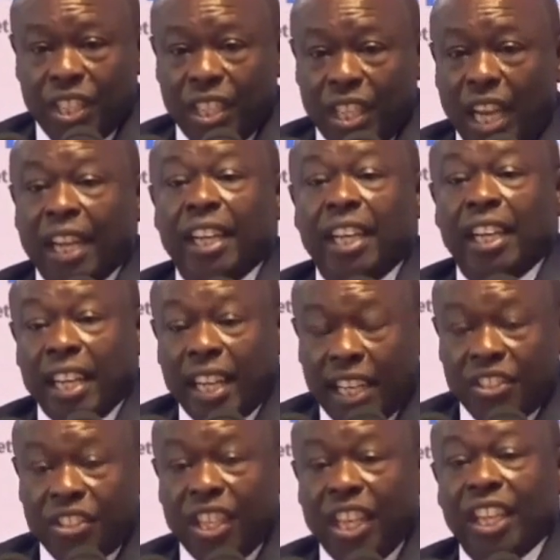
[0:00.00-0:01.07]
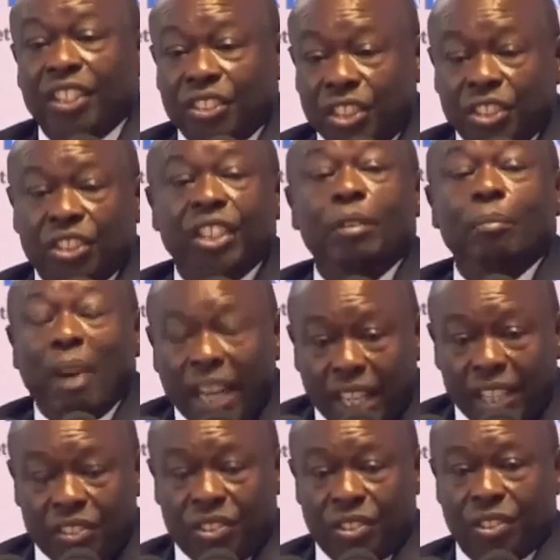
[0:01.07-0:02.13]
and enlarge existing
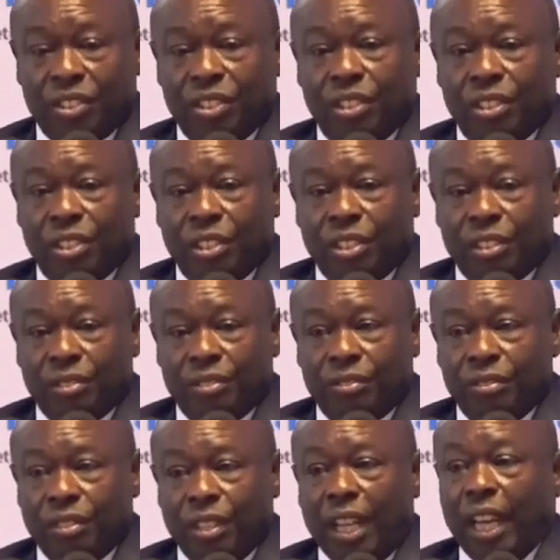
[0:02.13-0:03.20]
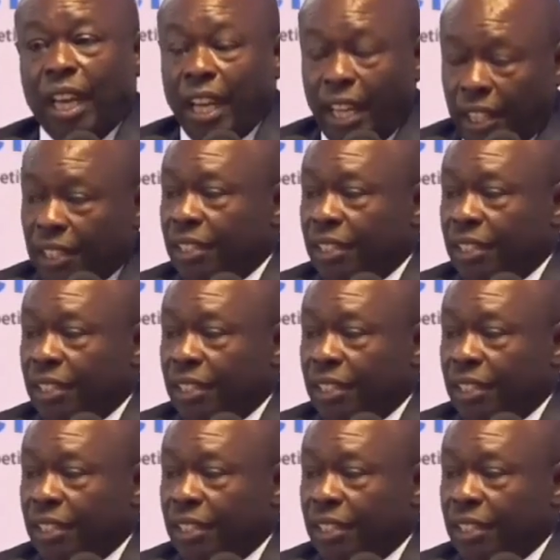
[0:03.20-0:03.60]
markets. And